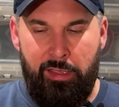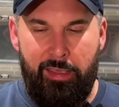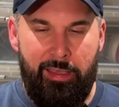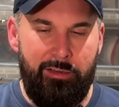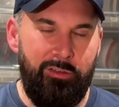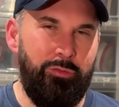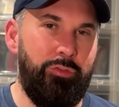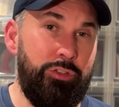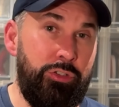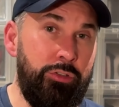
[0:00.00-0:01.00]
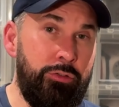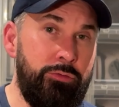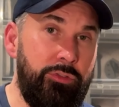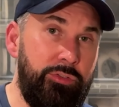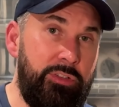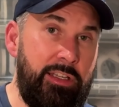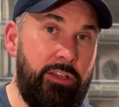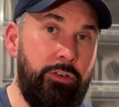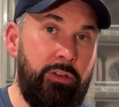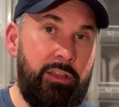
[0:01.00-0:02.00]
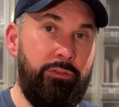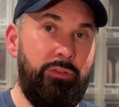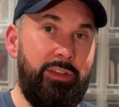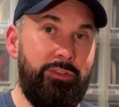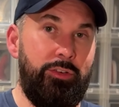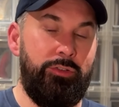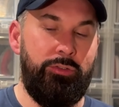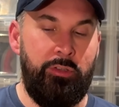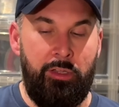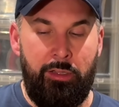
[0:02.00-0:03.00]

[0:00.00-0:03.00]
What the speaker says: And for you sneaker investors,